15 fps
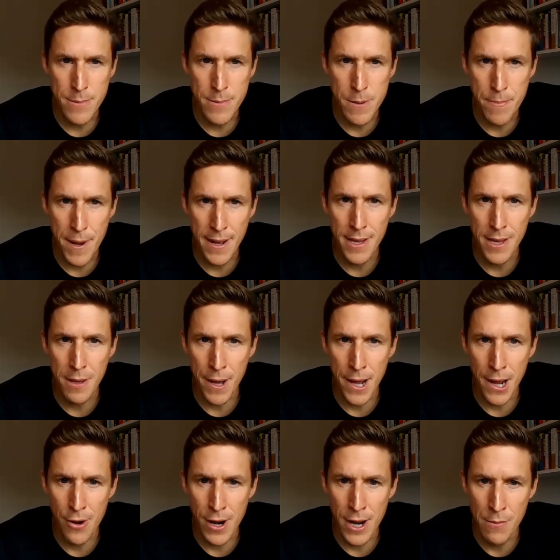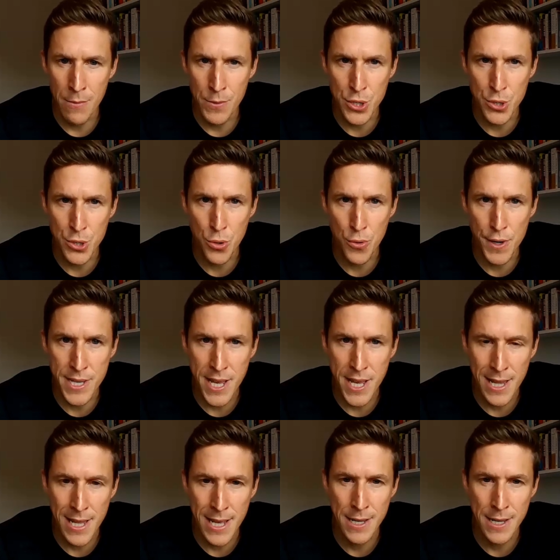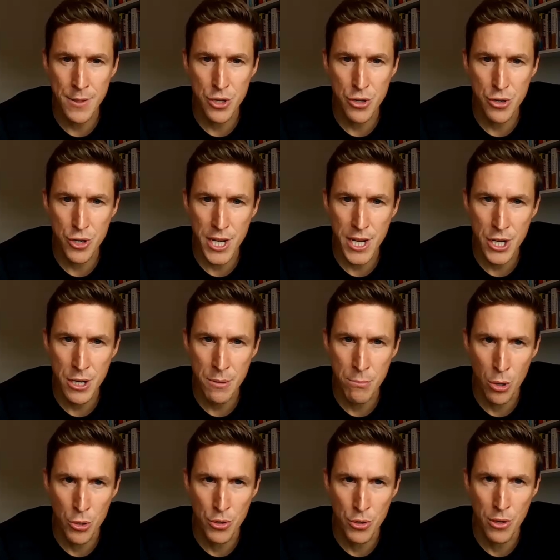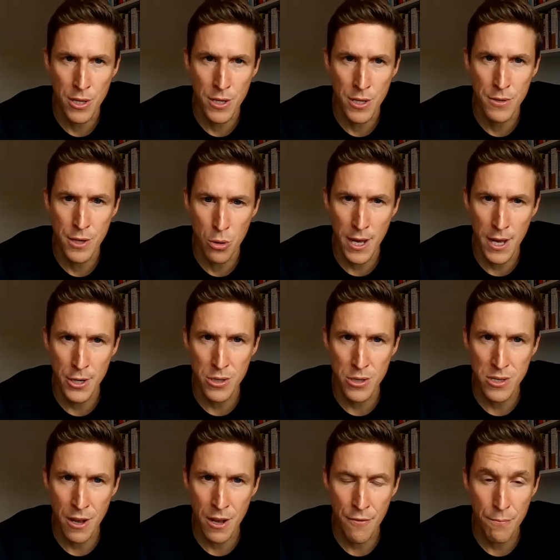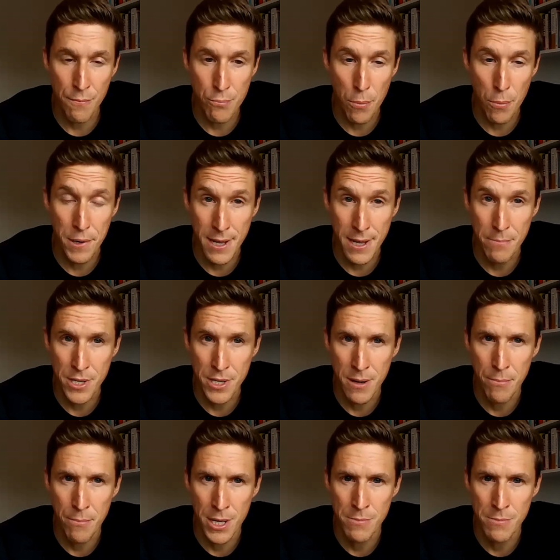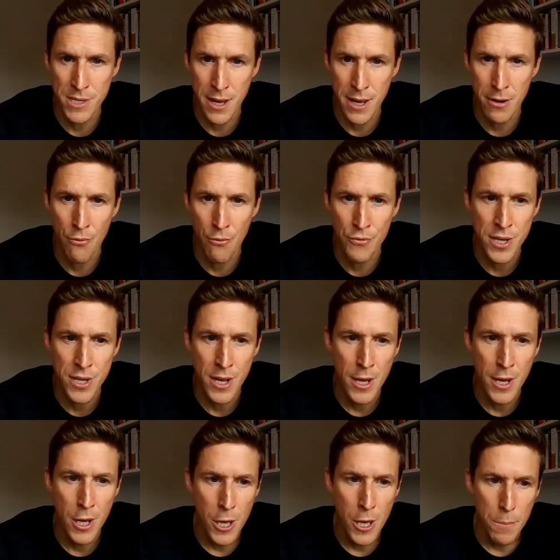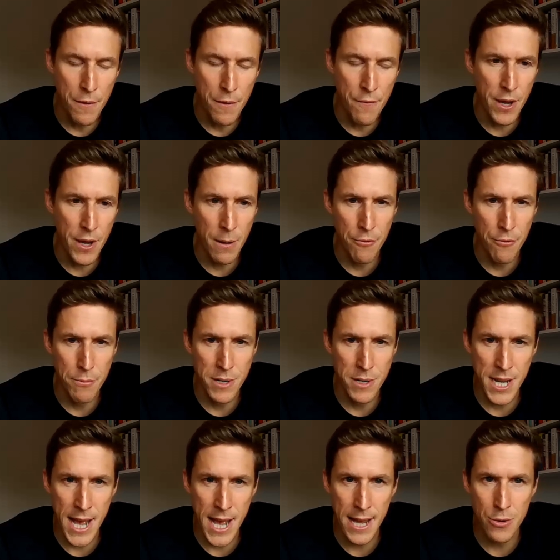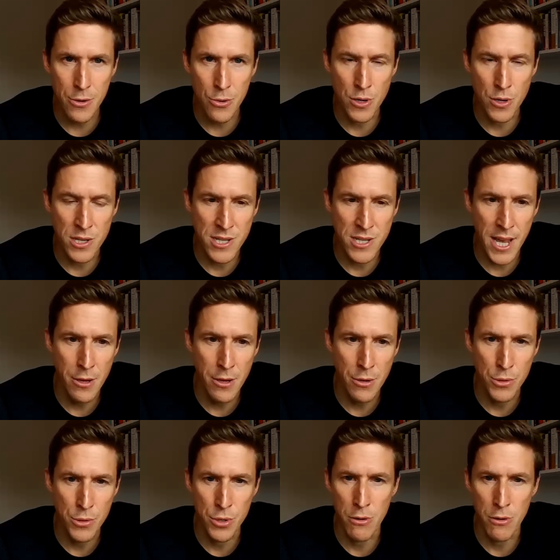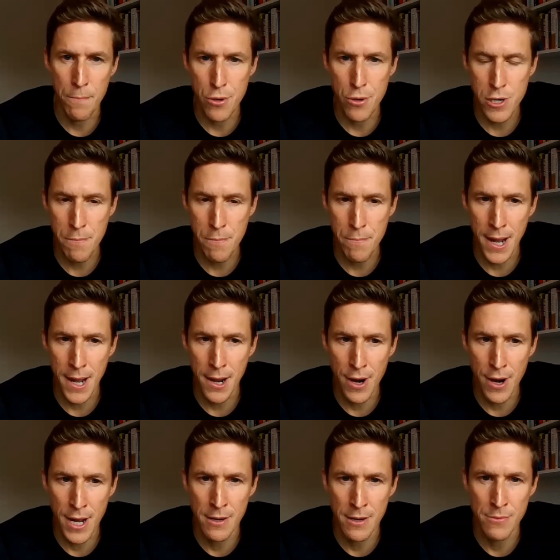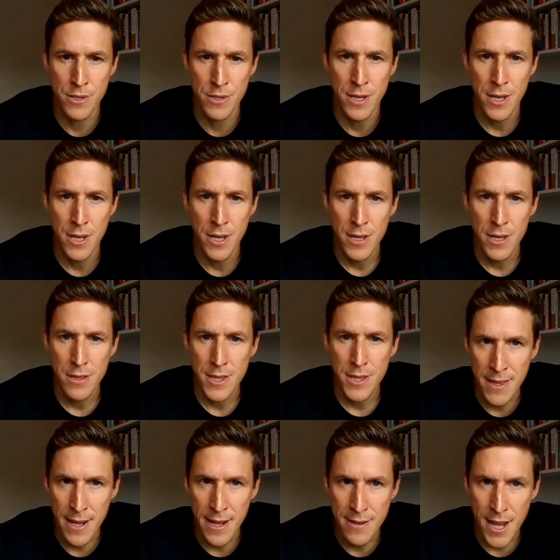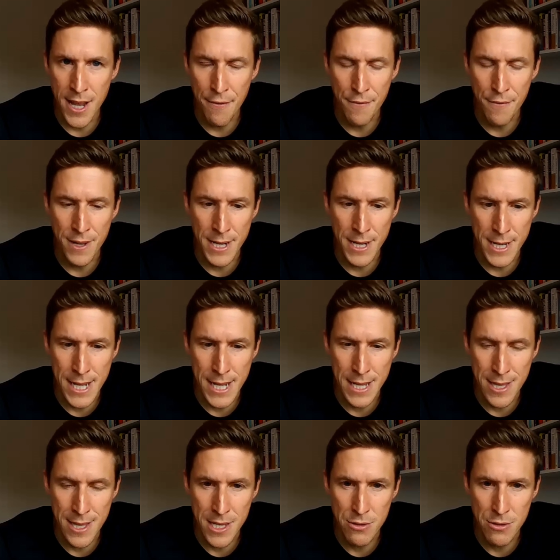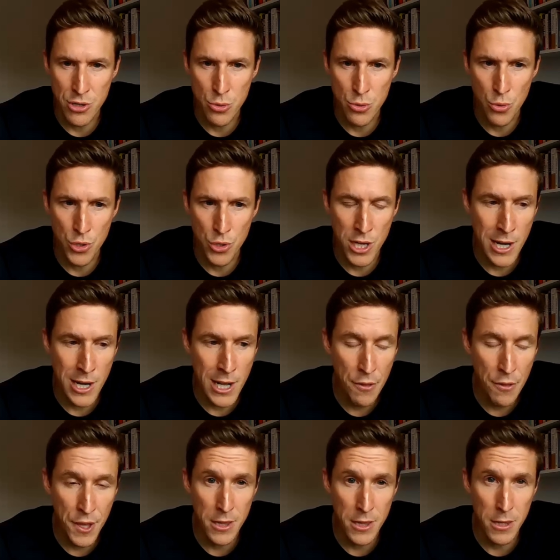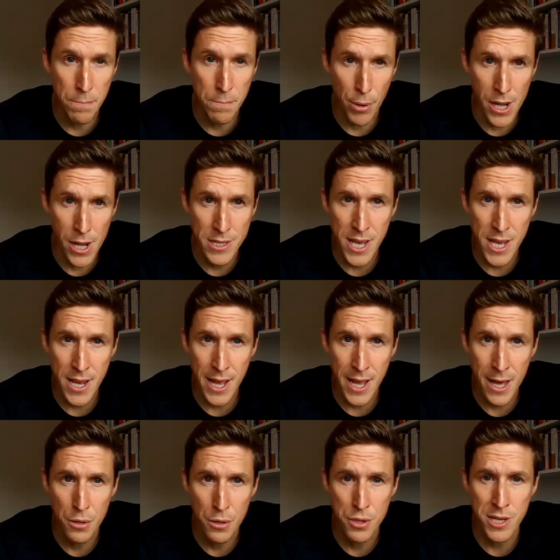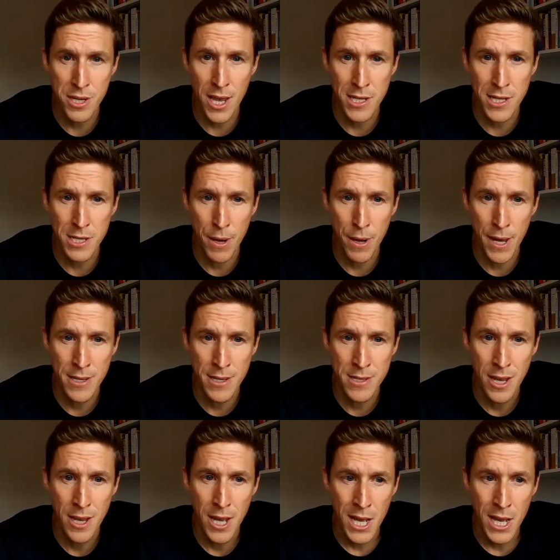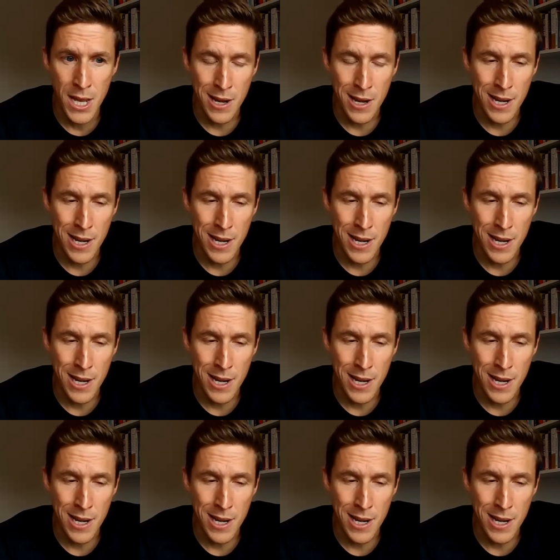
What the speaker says: investment banking background, the storytelling and the strategic model and all of that good stuff probably can be done by themselves. But if they come from a tech or a sales or a product background, then they definitely need this resource early. I think in the biotech, health tech space,